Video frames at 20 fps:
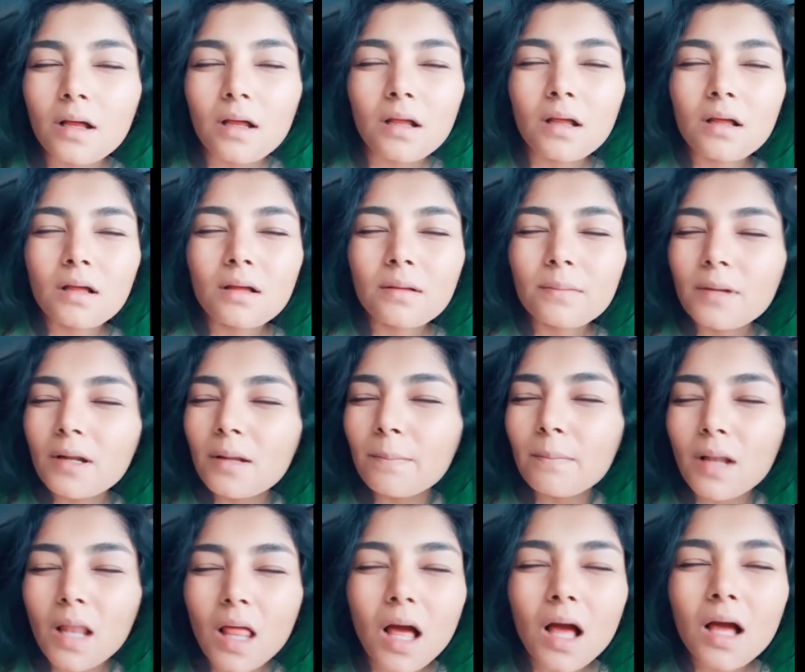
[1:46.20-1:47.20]
But I'm
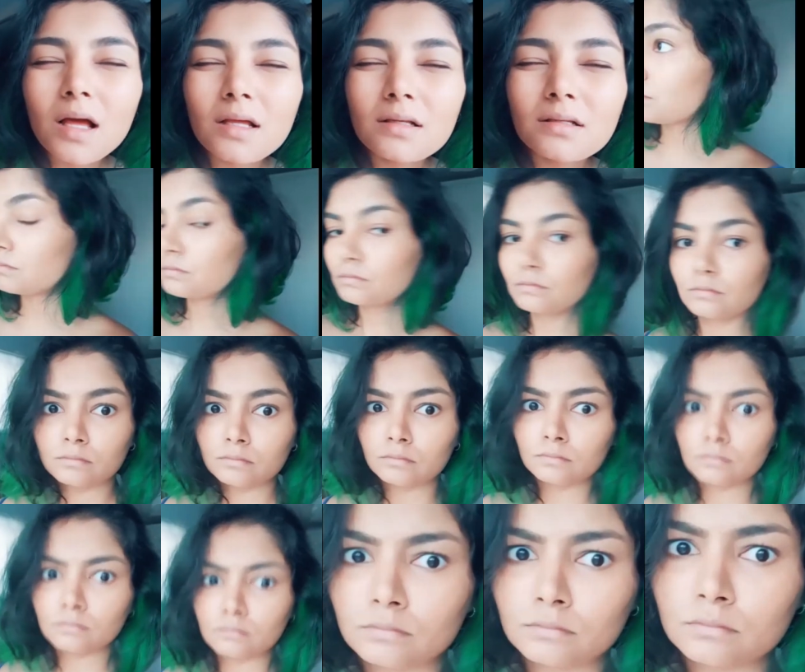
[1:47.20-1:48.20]
blind. Oh.
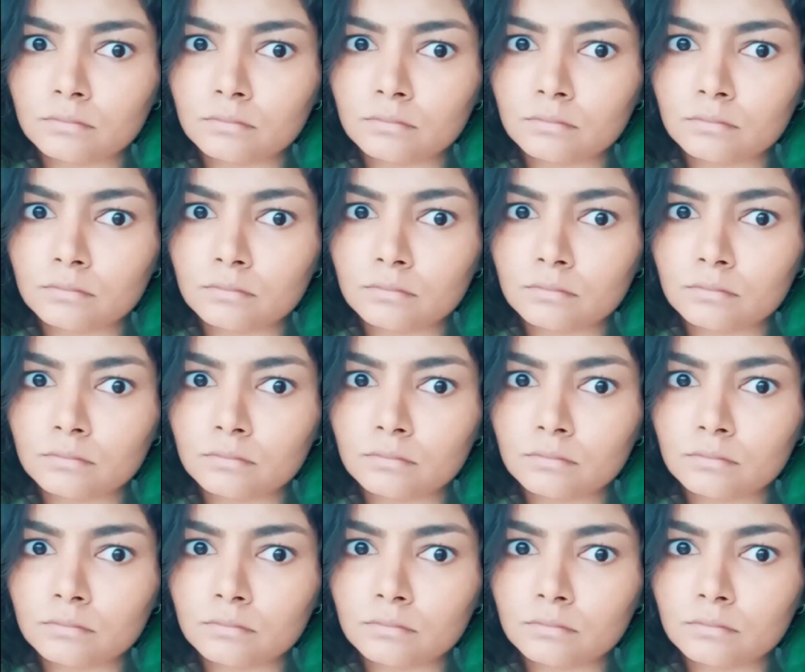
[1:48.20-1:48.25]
